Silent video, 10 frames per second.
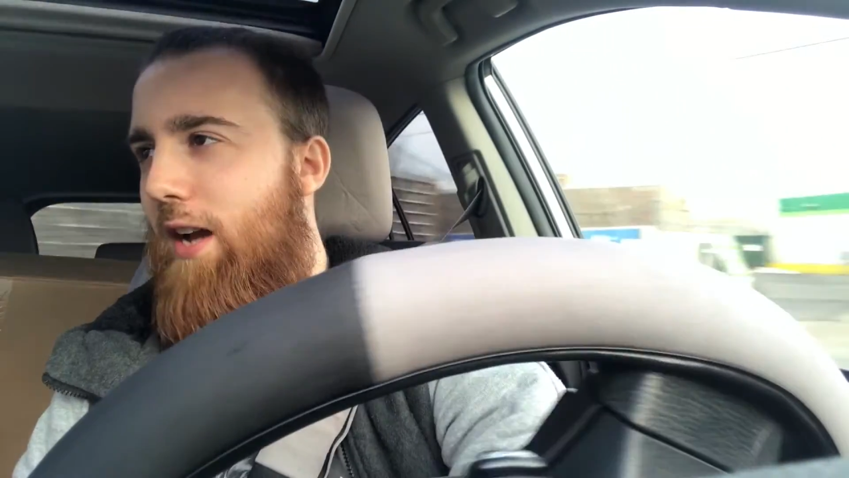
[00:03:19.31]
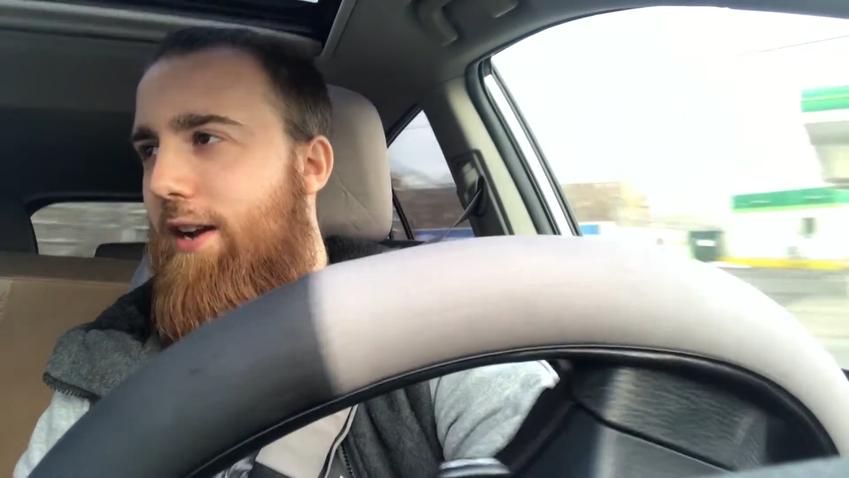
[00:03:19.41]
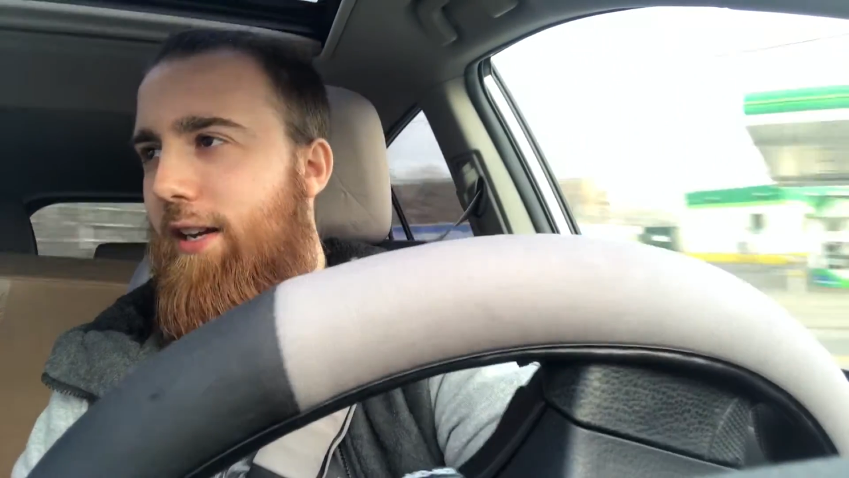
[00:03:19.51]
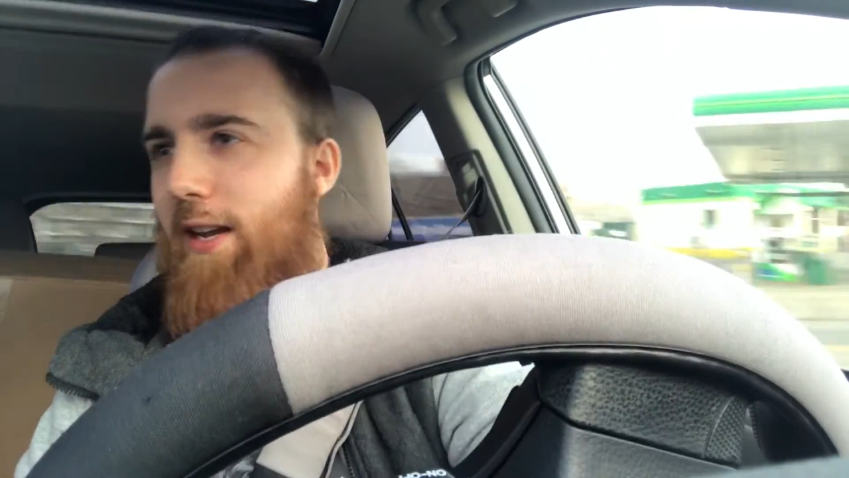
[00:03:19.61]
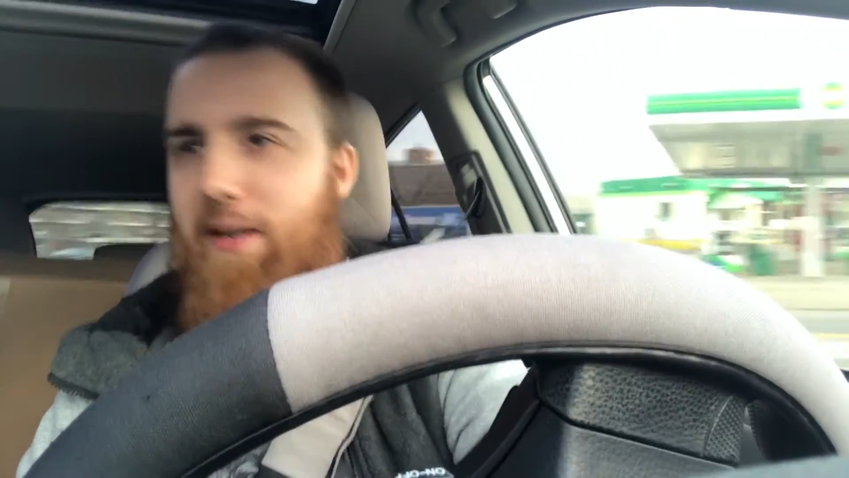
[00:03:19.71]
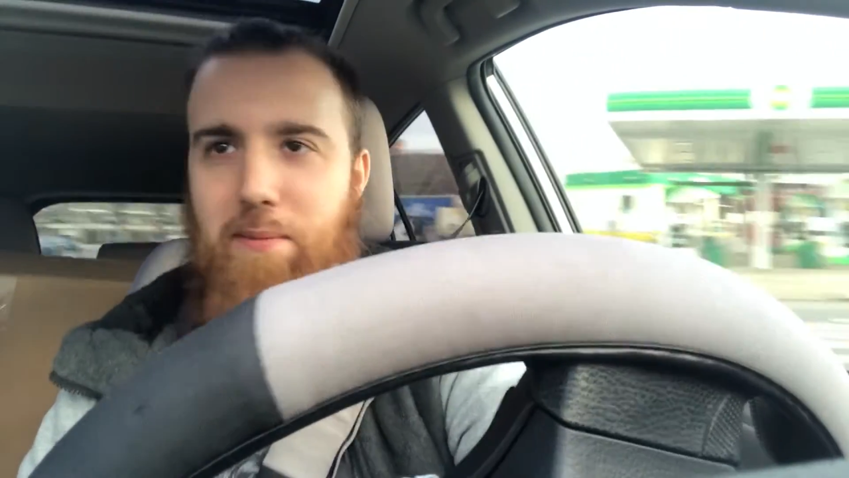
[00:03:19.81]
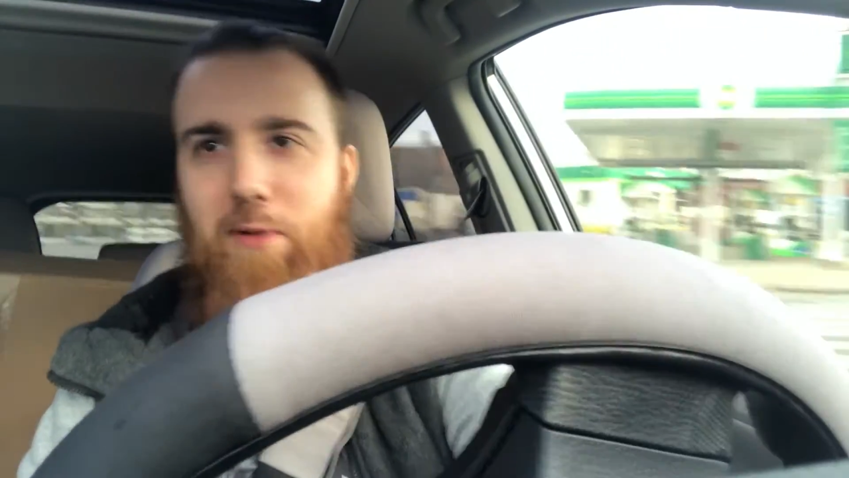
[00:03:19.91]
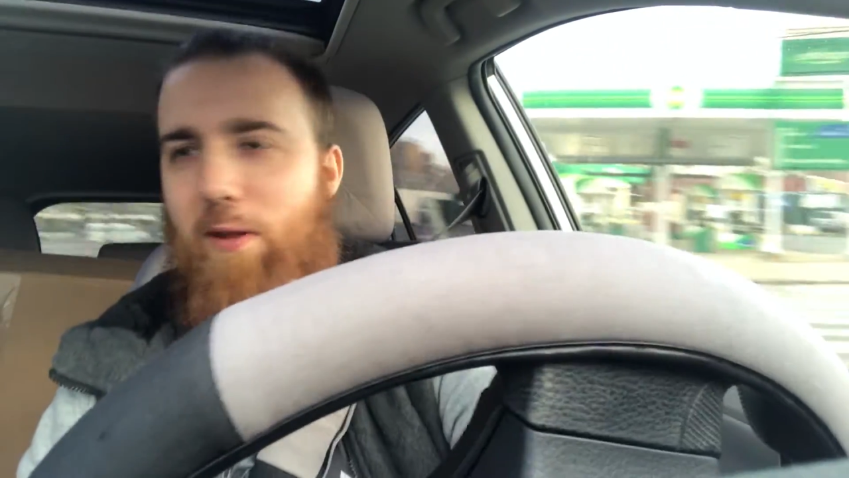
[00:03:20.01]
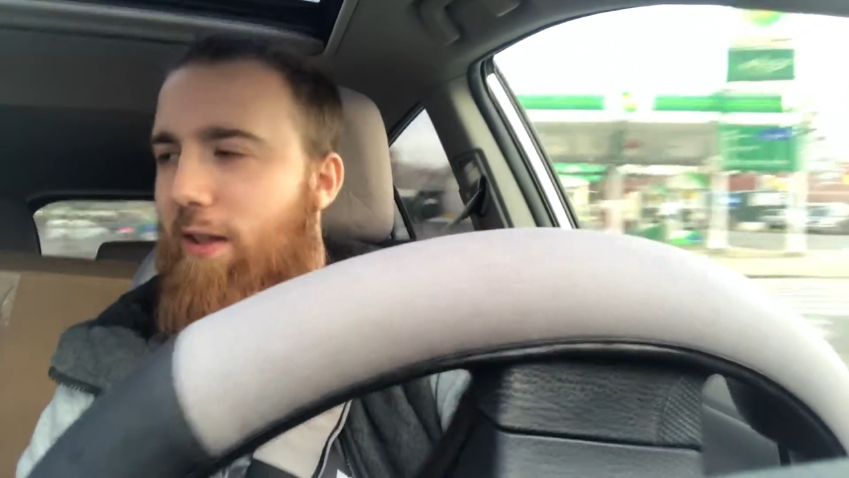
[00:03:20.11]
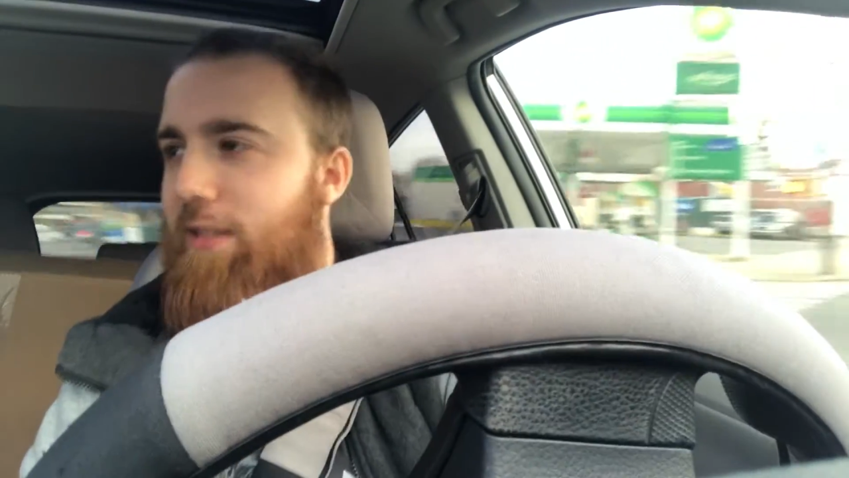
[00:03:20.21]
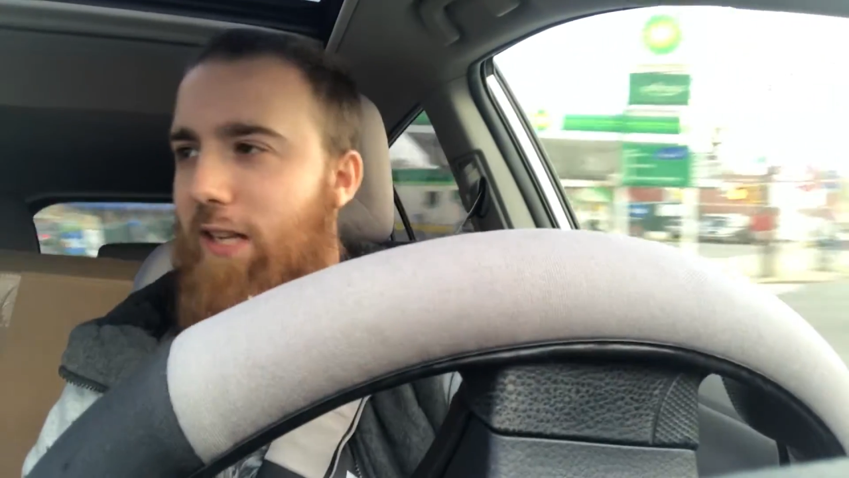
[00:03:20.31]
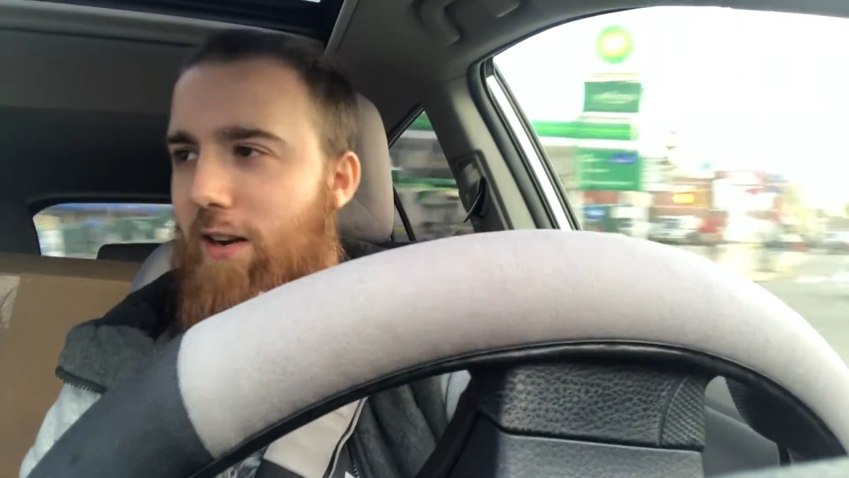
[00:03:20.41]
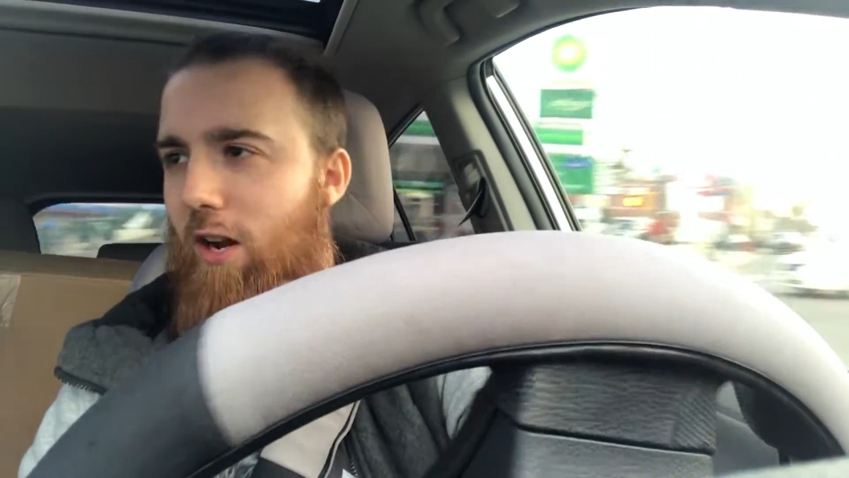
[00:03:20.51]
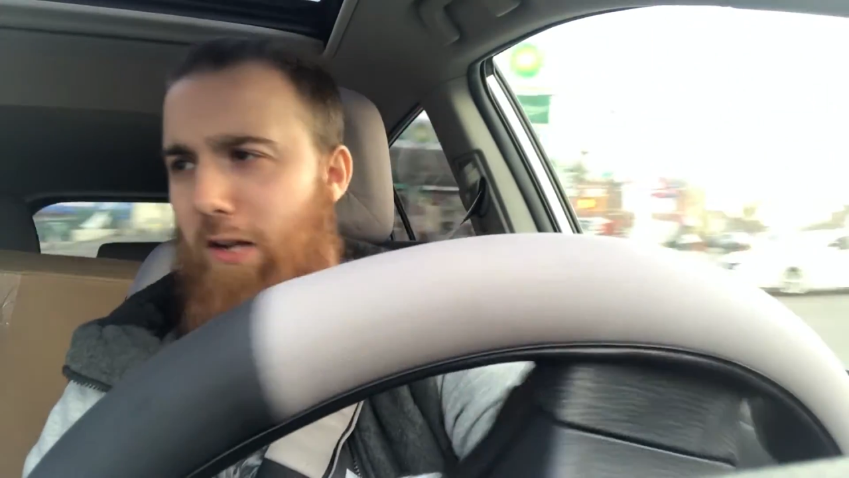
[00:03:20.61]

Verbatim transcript: kind of kidding me when they said,